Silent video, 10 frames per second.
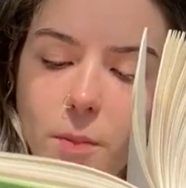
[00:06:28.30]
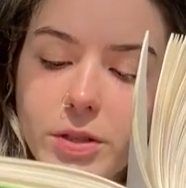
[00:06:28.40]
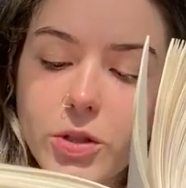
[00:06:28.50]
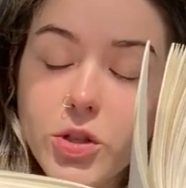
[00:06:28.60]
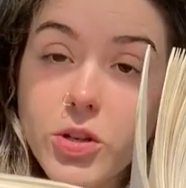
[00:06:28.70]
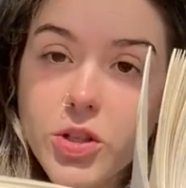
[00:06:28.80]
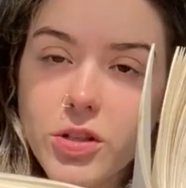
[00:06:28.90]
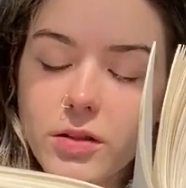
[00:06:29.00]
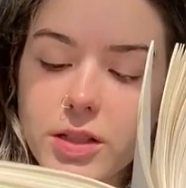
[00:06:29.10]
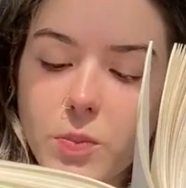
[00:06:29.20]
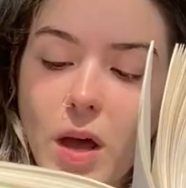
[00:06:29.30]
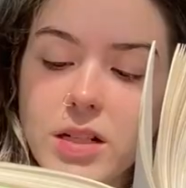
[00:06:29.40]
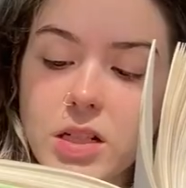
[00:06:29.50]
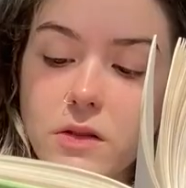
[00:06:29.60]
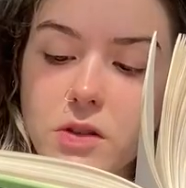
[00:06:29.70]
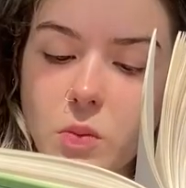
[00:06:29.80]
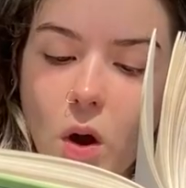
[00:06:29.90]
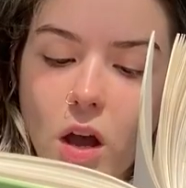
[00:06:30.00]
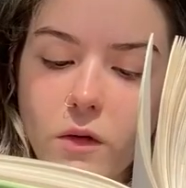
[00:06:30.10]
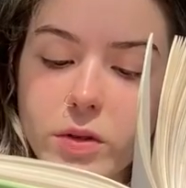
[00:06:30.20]
Mr. Churchill, independent of his
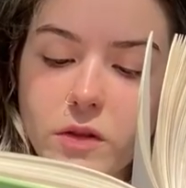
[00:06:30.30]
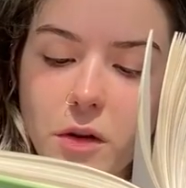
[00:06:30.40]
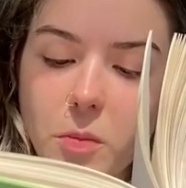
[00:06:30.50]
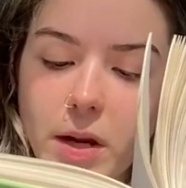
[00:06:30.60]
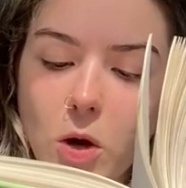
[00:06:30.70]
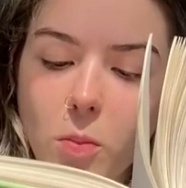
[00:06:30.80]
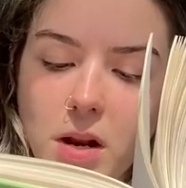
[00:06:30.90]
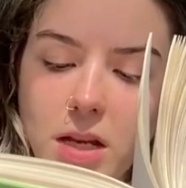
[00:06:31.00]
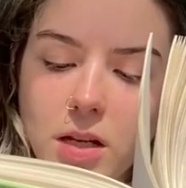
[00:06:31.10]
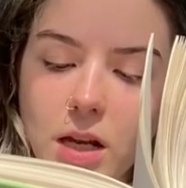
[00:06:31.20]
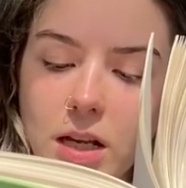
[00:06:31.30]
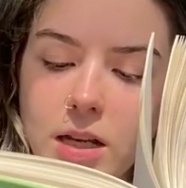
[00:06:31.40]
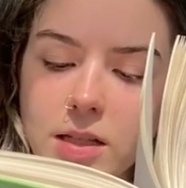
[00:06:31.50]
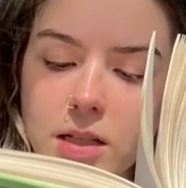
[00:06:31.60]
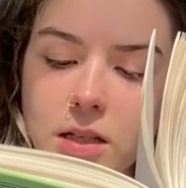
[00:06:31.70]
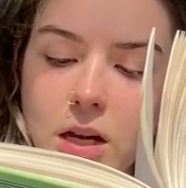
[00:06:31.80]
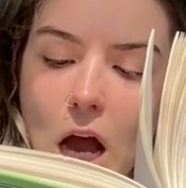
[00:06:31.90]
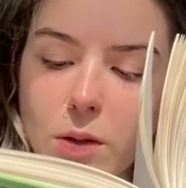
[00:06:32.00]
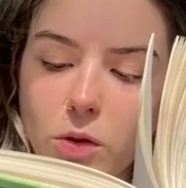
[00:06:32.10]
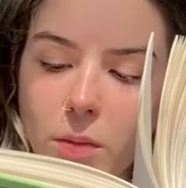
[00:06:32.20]
wife, was feared by nobody, an easy,
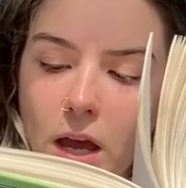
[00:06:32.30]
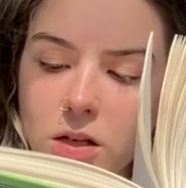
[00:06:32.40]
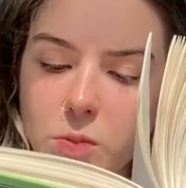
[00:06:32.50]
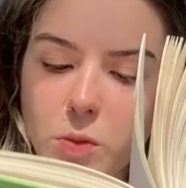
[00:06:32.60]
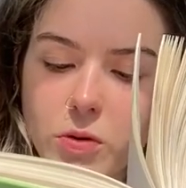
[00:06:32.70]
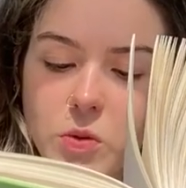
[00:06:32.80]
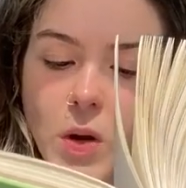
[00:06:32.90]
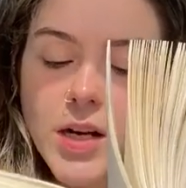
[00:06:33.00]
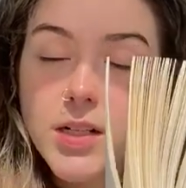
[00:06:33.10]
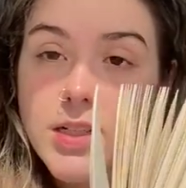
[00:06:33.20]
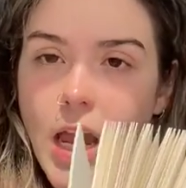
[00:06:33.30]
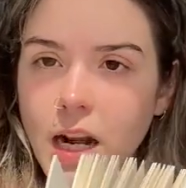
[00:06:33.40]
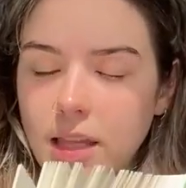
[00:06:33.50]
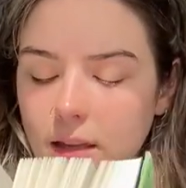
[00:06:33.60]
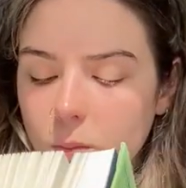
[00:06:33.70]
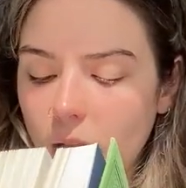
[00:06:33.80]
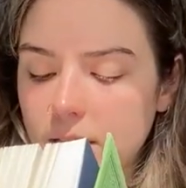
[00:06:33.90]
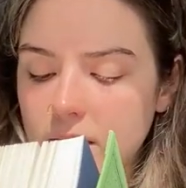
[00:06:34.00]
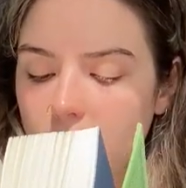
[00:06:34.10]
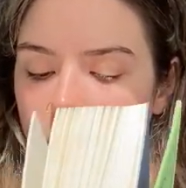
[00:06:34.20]
guidable man to be persuaded into anything by
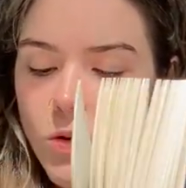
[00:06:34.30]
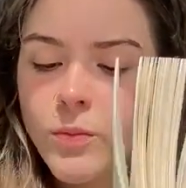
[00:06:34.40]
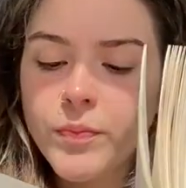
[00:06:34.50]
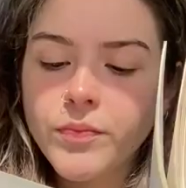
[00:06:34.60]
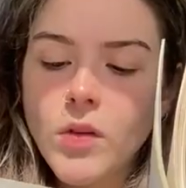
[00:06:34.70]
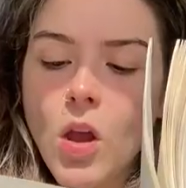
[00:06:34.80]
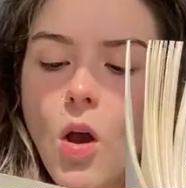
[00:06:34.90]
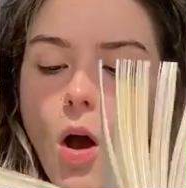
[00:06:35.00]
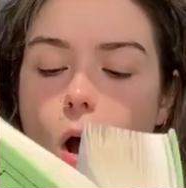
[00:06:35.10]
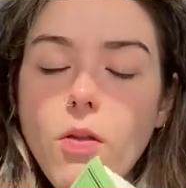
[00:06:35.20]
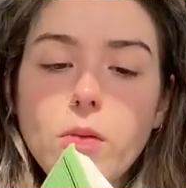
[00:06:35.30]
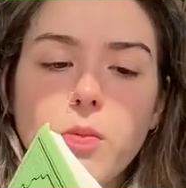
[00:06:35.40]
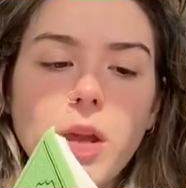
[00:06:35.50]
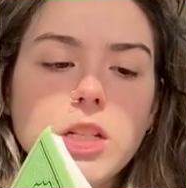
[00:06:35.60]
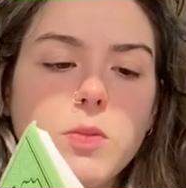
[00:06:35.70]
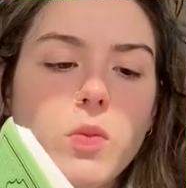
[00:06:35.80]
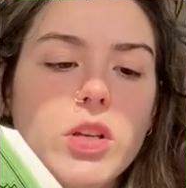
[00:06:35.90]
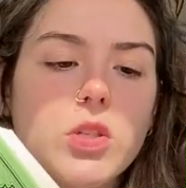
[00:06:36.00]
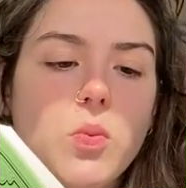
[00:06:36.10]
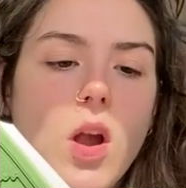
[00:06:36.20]
his nephew. All that remained to be
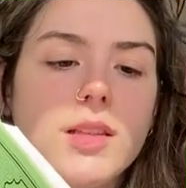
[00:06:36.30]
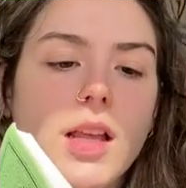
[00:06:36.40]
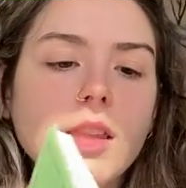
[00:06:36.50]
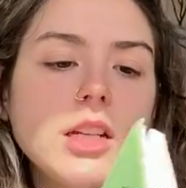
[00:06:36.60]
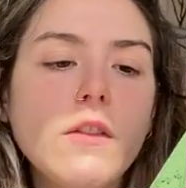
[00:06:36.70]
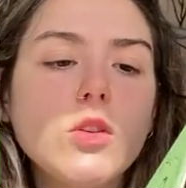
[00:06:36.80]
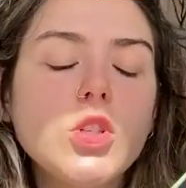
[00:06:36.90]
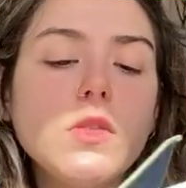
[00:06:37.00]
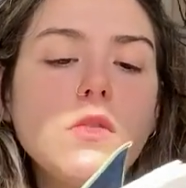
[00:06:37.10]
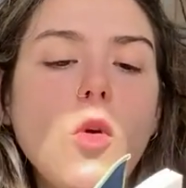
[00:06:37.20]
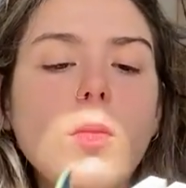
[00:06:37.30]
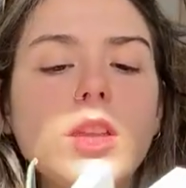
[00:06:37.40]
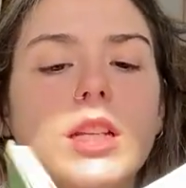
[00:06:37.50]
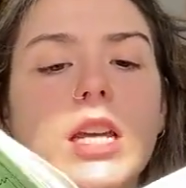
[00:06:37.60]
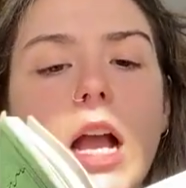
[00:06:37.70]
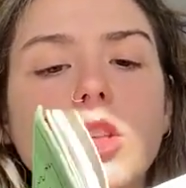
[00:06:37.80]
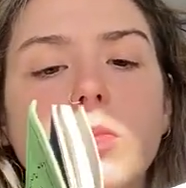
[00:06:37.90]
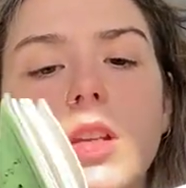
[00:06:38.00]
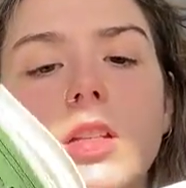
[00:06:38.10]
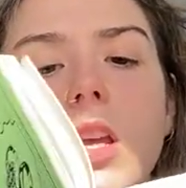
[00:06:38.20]
wished was that the nephew should form the
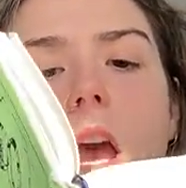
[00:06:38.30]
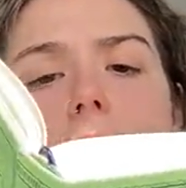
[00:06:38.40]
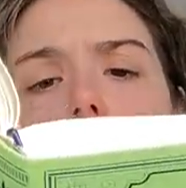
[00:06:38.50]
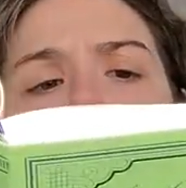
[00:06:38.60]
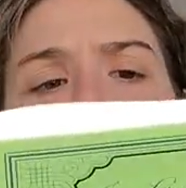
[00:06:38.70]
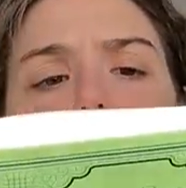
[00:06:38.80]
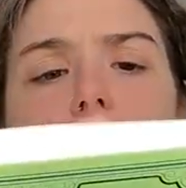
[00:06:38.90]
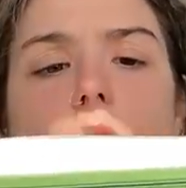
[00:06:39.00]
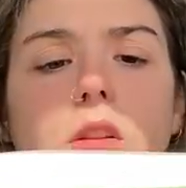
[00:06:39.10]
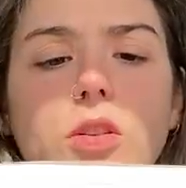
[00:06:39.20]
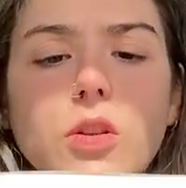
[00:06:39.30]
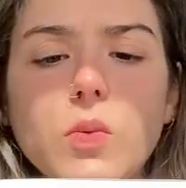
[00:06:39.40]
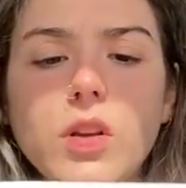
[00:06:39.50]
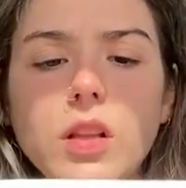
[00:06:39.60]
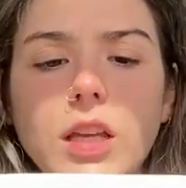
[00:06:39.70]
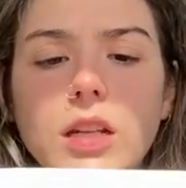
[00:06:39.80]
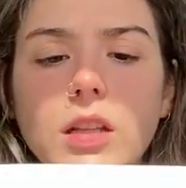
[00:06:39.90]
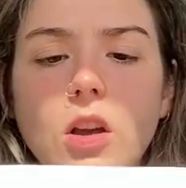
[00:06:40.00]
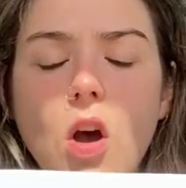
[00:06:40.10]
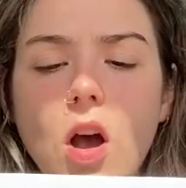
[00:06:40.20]
attachment, as with all her goodwill in
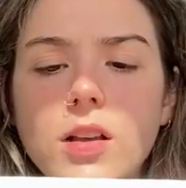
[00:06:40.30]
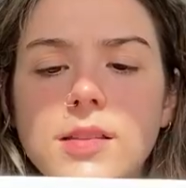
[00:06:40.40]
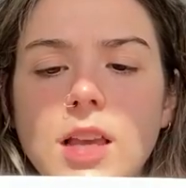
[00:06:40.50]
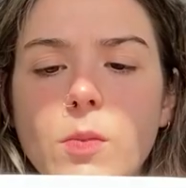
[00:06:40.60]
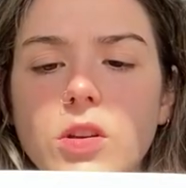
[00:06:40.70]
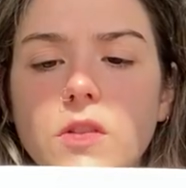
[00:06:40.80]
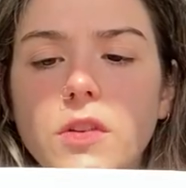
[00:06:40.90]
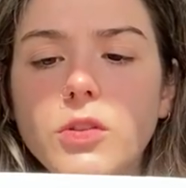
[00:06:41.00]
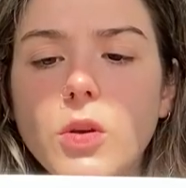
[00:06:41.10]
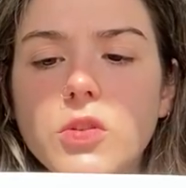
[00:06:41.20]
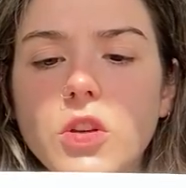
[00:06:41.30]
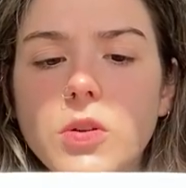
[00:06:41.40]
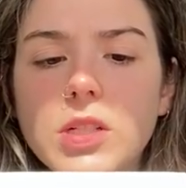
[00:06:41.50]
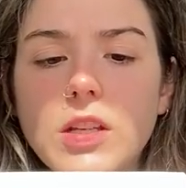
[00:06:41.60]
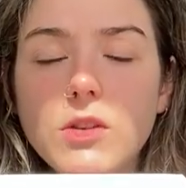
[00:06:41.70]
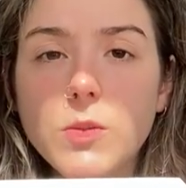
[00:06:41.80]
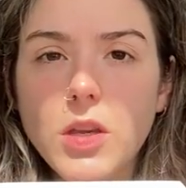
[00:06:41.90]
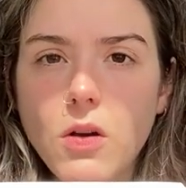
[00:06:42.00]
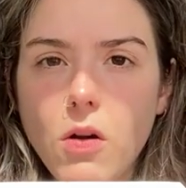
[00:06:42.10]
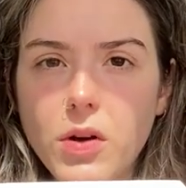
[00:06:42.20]
the cause, Emma could feel no certainty of its
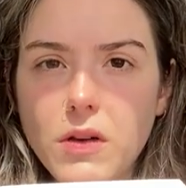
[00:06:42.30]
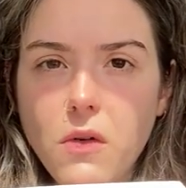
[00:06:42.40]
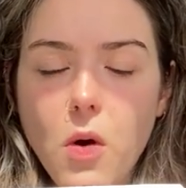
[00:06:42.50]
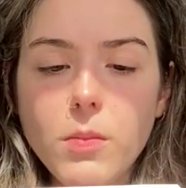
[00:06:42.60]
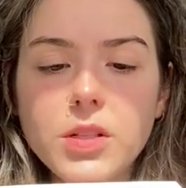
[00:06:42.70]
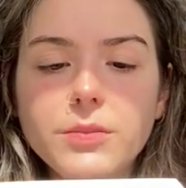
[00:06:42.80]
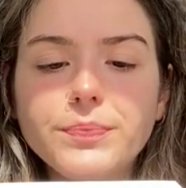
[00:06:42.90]
being already formed.